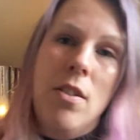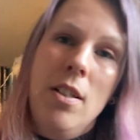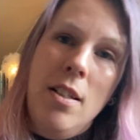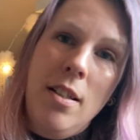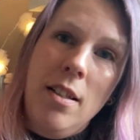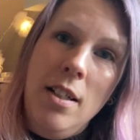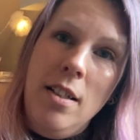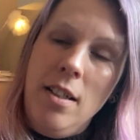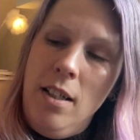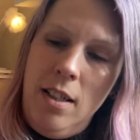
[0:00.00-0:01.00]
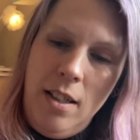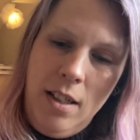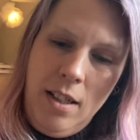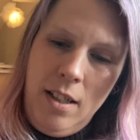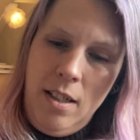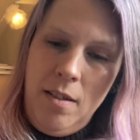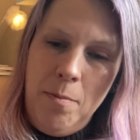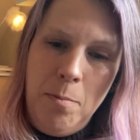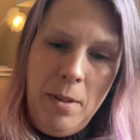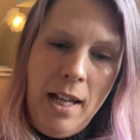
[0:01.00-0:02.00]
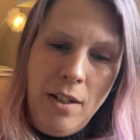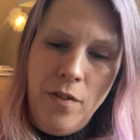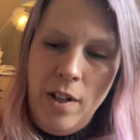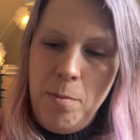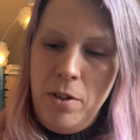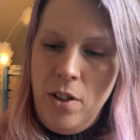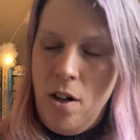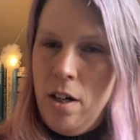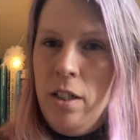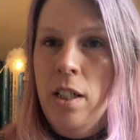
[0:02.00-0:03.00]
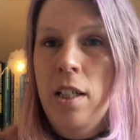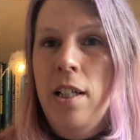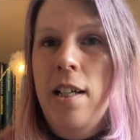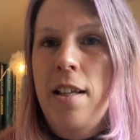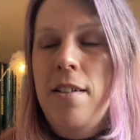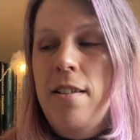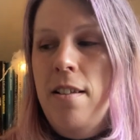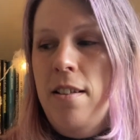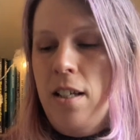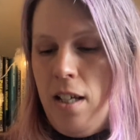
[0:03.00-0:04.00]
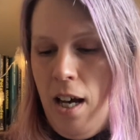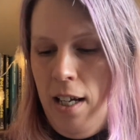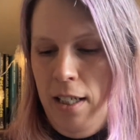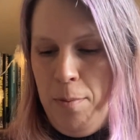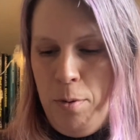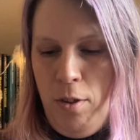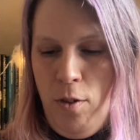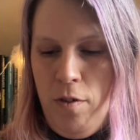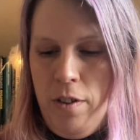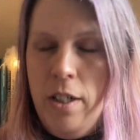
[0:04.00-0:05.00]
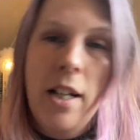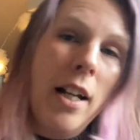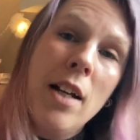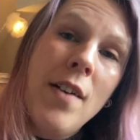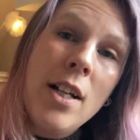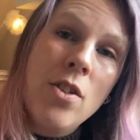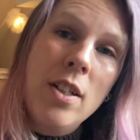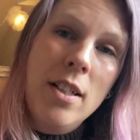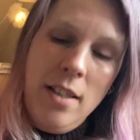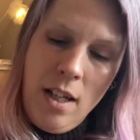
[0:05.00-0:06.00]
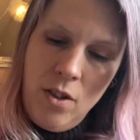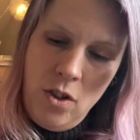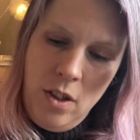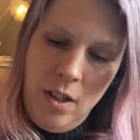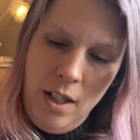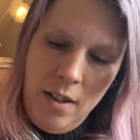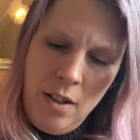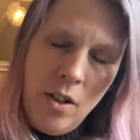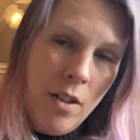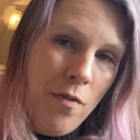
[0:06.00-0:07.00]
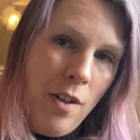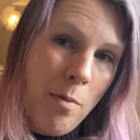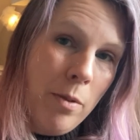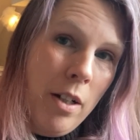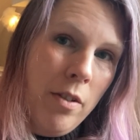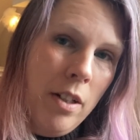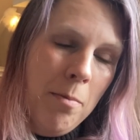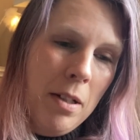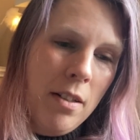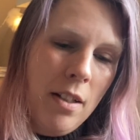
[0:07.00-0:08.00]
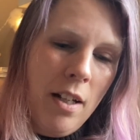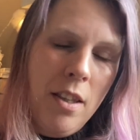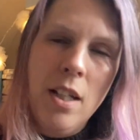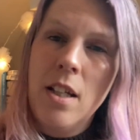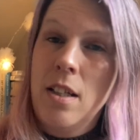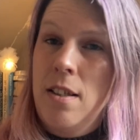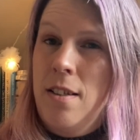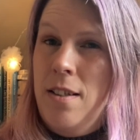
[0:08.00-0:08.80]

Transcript: this is knit in a plant fiber yarn, and this is the Kylie pullover, and I have actually touched this, not in February, but I think it